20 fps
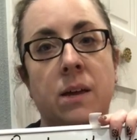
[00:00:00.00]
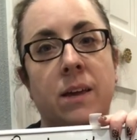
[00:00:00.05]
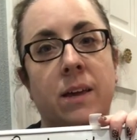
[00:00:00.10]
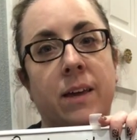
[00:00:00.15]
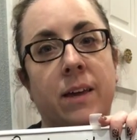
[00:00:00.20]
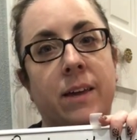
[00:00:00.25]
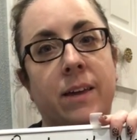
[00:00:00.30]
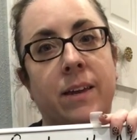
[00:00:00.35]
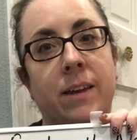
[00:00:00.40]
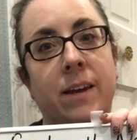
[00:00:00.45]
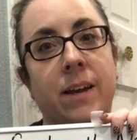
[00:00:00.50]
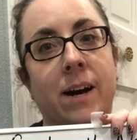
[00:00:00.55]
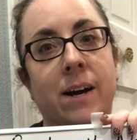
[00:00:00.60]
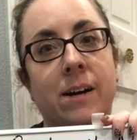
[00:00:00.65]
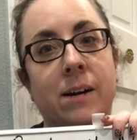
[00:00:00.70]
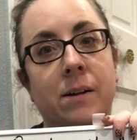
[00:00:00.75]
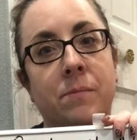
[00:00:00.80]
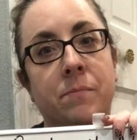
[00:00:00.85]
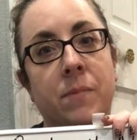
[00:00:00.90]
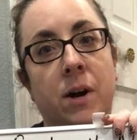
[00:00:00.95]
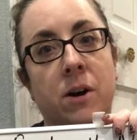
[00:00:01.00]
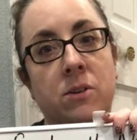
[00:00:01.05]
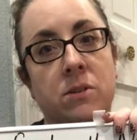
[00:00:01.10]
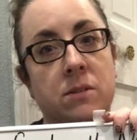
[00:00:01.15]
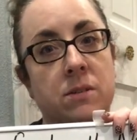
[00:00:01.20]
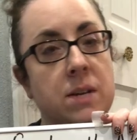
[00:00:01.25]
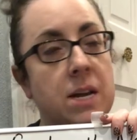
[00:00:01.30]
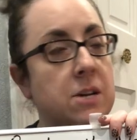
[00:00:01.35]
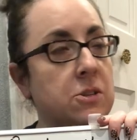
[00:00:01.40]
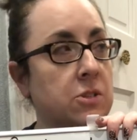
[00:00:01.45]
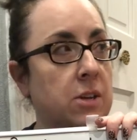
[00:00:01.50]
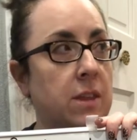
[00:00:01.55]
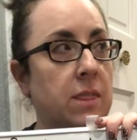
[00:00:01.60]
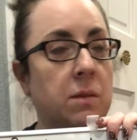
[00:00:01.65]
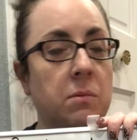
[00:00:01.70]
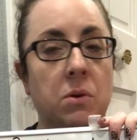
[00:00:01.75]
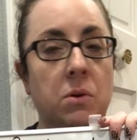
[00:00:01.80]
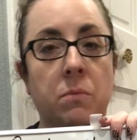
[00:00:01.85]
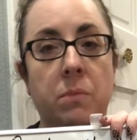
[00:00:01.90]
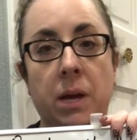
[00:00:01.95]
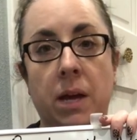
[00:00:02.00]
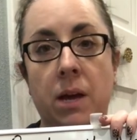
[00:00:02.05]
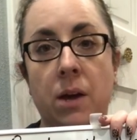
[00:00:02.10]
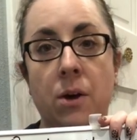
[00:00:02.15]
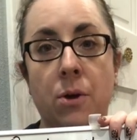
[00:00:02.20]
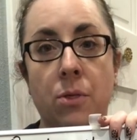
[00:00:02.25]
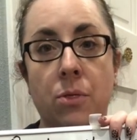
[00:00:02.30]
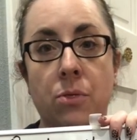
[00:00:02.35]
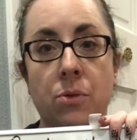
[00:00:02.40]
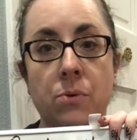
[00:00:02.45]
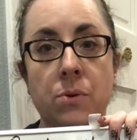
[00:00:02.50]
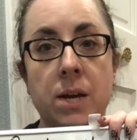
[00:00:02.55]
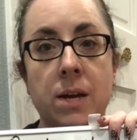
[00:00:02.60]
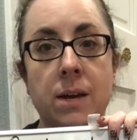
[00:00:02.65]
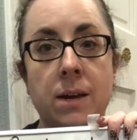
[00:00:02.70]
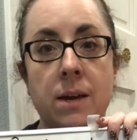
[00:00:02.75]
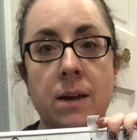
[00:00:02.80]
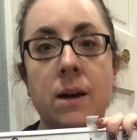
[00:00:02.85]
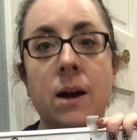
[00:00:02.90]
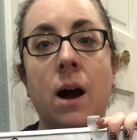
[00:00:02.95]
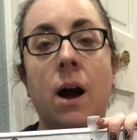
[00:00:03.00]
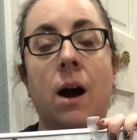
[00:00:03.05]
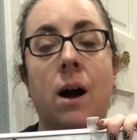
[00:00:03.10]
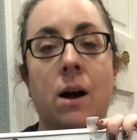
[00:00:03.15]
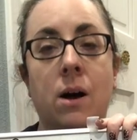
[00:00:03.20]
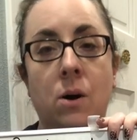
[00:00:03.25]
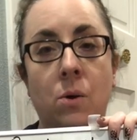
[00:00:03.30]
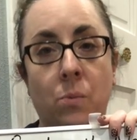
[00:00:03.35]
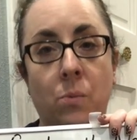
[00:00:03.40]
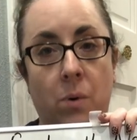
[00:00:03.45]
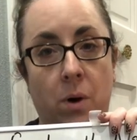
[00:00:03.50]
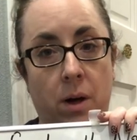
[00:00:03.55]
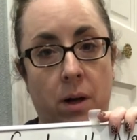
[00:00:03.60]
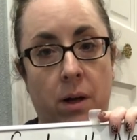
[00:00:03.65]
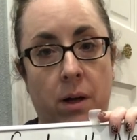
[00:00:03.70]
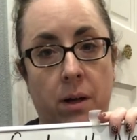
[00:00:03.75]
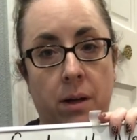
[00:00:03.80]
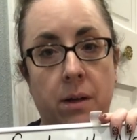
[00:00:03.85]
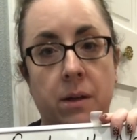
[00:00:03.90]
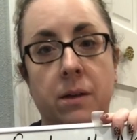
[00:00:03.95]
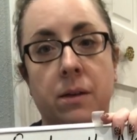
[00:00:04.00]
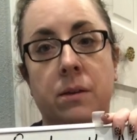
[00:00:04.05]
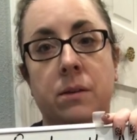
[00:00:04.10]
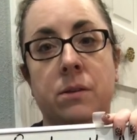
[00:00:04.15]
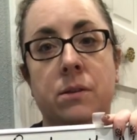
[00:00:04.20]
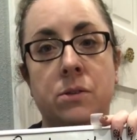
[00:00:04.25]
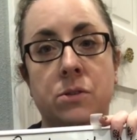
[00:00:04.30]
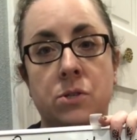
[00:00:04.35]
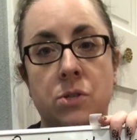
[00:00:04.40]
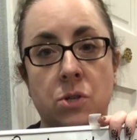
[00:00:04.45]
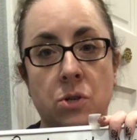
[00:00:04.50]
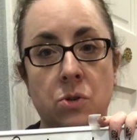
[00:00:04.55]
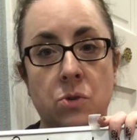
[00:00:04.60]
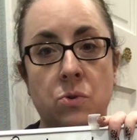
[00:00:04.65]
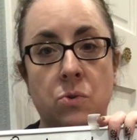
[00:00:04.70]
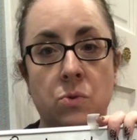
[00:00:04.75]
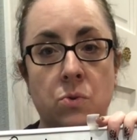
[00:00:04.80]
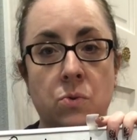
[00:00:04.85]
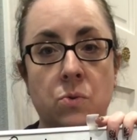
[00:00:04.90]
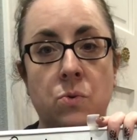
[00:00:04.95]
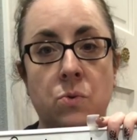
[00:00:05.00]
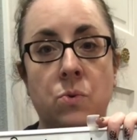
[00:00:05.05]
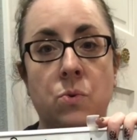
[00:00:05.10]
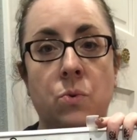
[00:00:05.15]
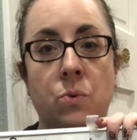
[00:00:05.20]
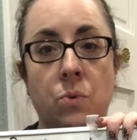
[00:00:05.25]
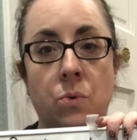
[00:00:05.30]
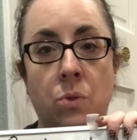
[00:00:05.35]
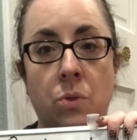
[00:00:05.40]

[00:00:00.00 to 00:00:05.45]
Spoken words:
And our national anthem would be 3 a 1, 2,